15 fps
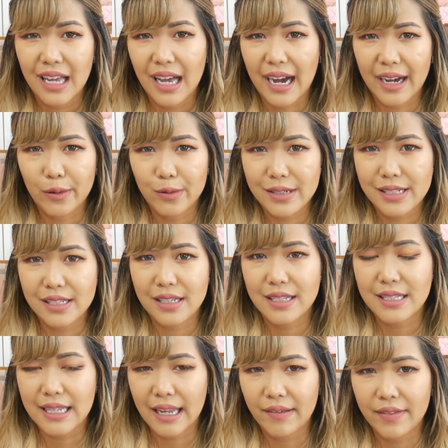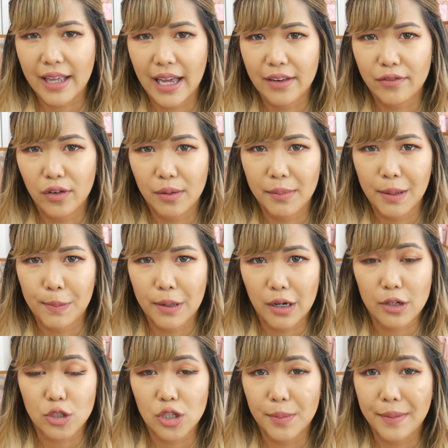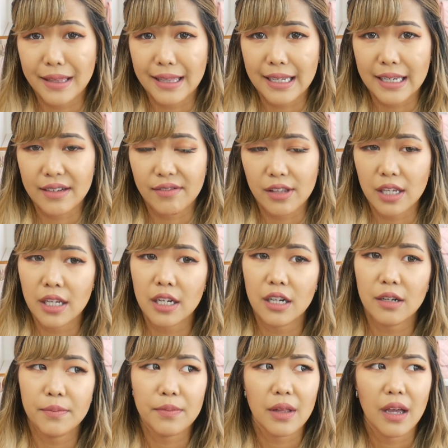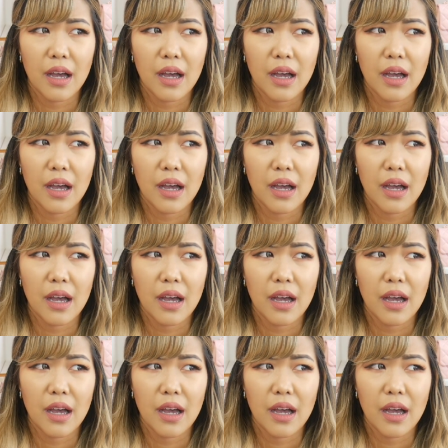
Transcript: I will still save that for maybe our trip at the end of the year.